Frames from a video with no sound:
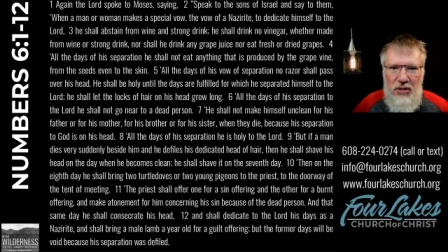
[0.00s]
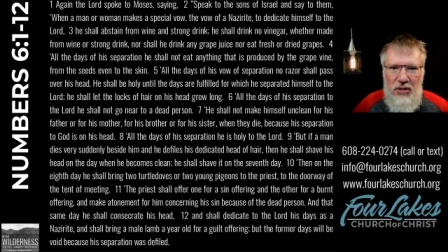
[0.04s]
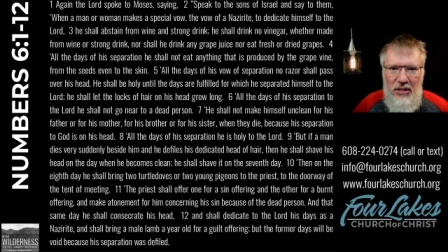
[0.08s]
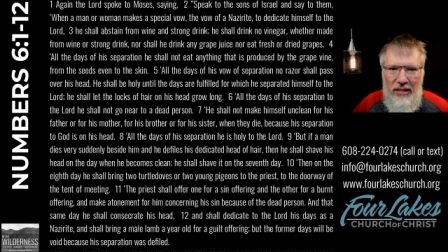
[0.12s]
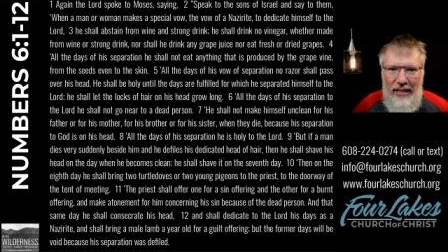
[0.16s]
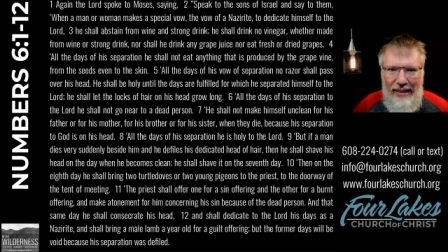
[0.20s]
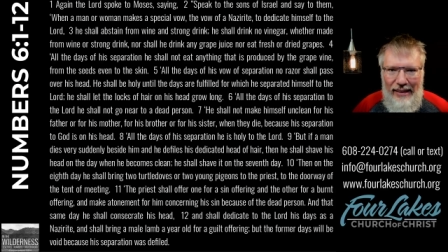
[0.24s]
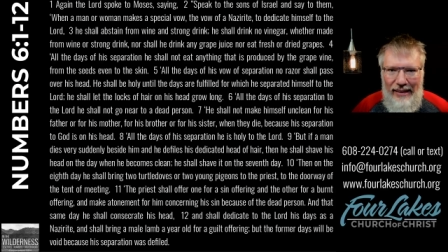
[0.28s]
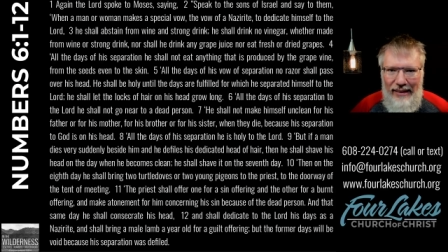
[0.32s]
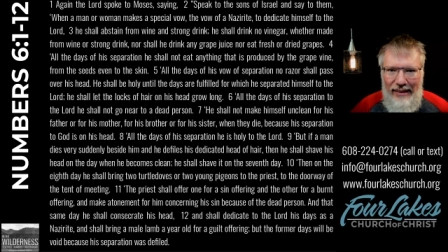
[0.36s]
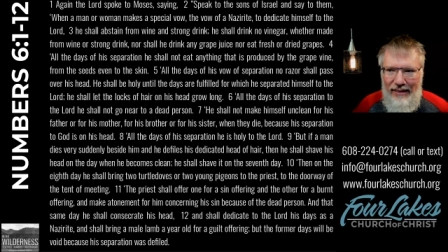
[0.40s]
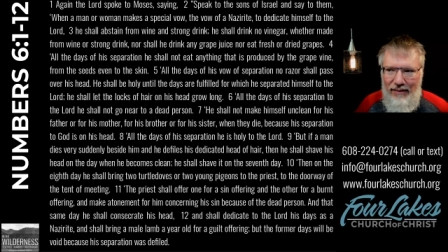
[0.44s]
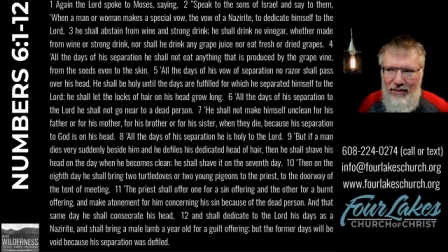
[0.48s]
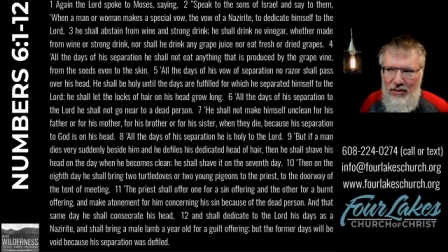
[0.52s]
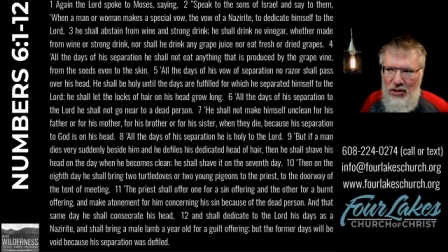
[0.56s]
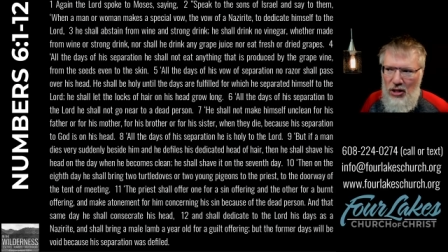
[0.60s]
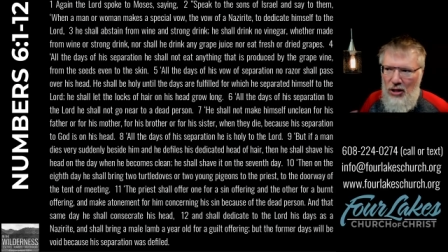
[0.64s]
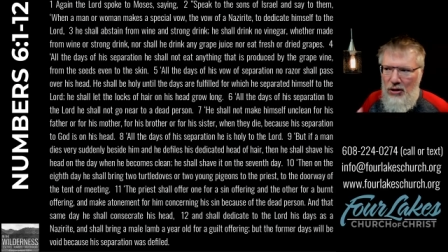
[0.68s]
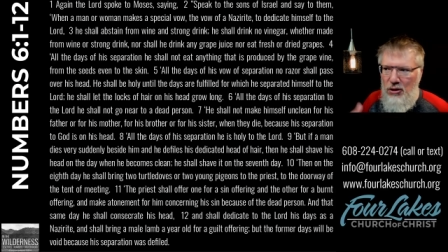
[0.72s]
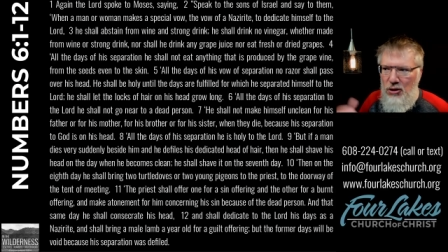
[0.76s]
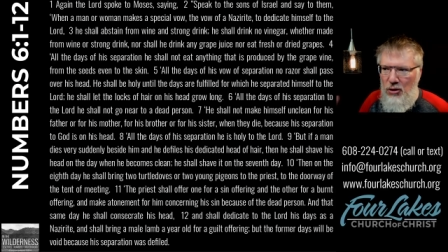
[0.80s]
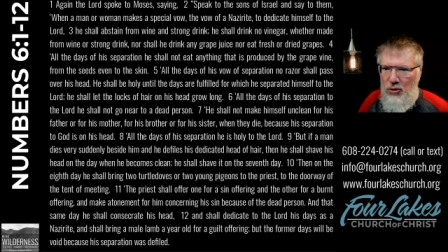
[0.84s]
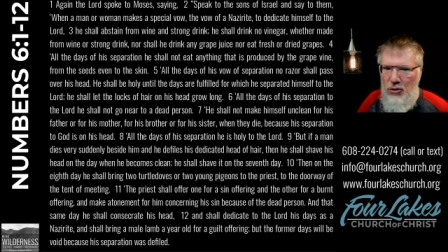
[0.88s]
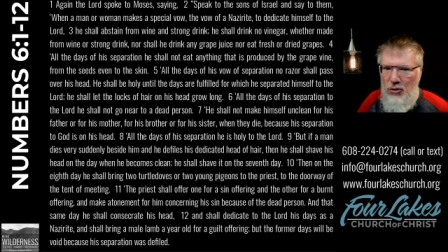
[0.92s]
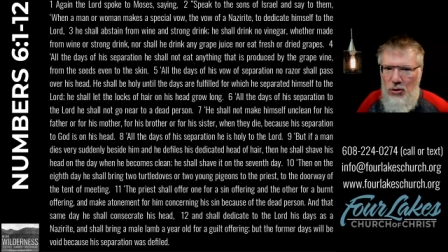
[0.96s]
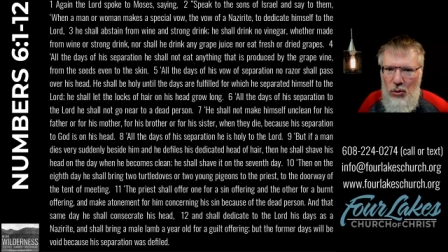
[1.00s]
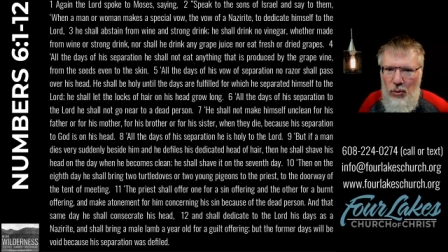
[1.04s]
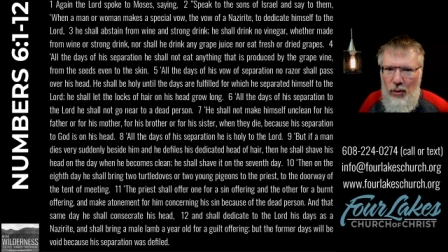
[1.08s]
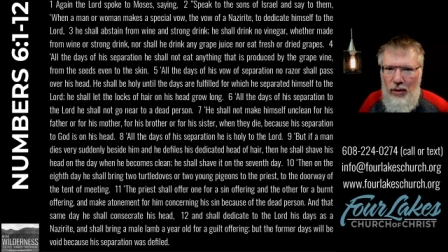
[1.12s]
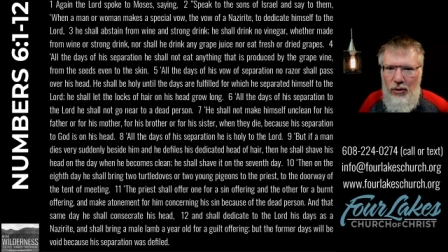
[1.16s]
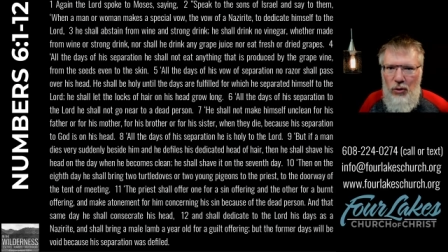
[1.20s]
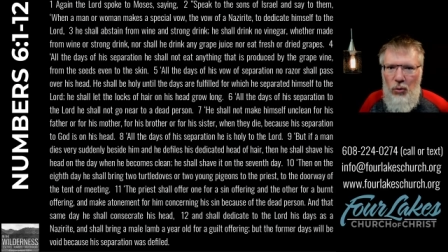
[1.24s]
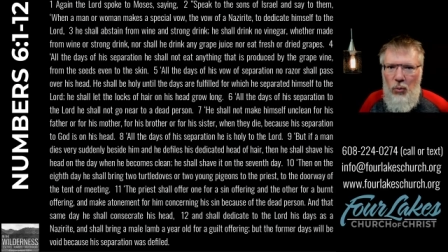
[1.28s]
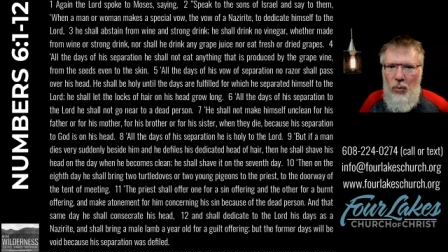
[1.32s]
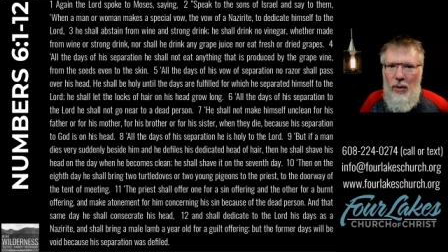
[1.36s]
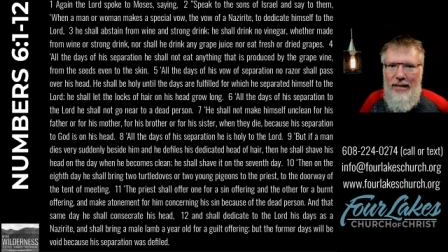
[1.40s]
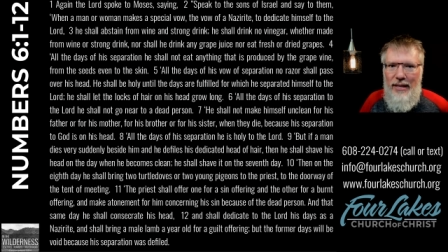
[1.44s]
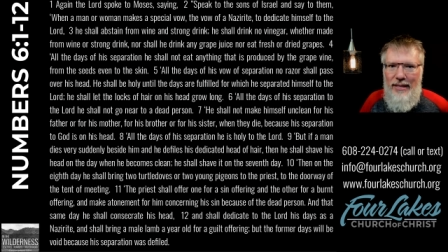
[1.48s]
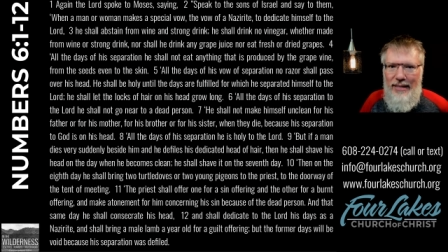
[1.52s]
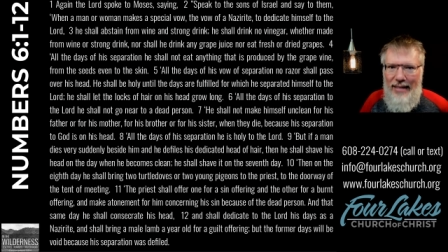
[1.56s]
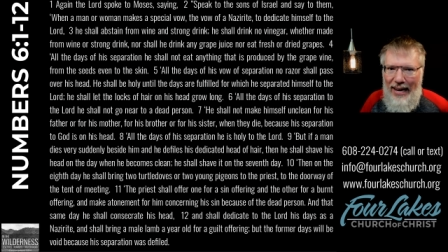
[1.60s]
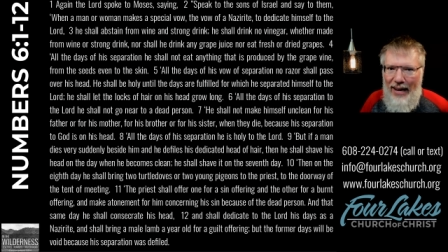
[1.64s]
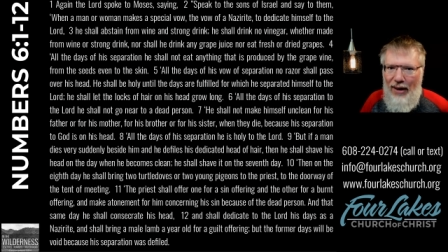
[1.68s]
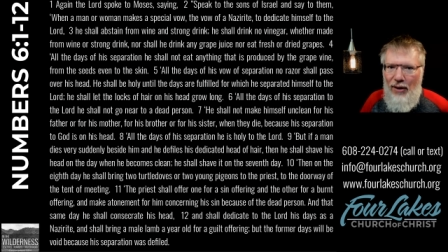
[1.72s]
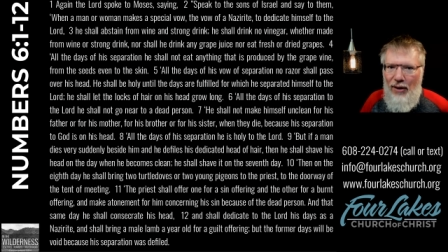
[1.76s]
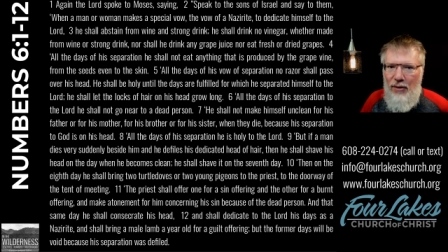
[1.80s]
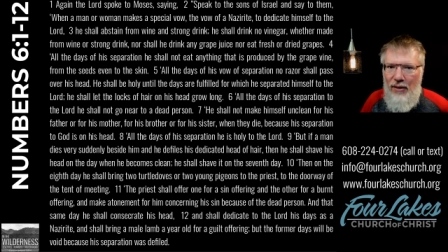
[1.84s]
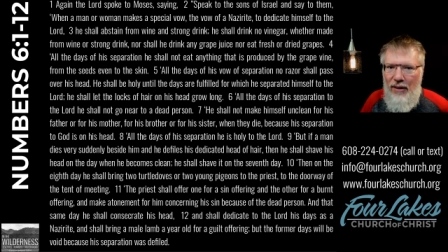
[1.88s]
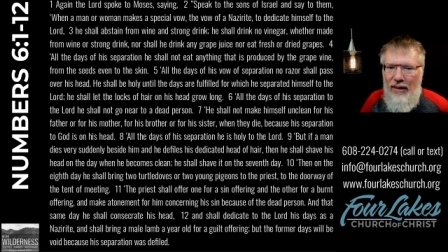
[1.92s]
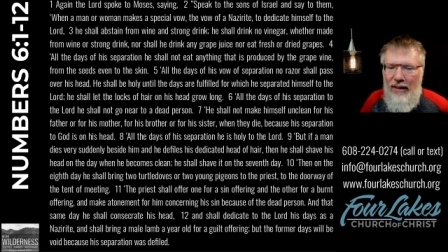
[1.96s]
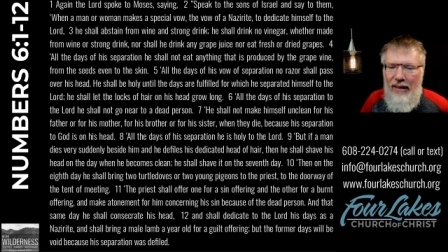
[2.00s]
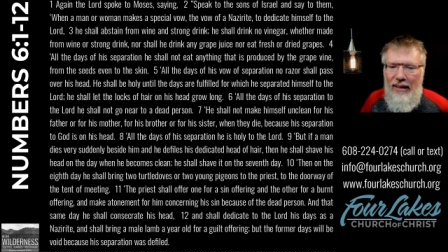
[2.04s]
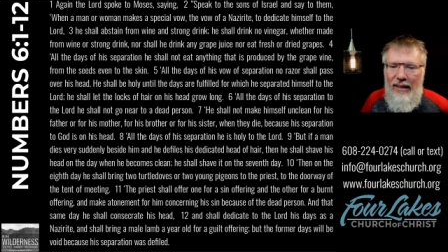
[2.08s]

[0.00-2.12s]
dead and touches you on the way down.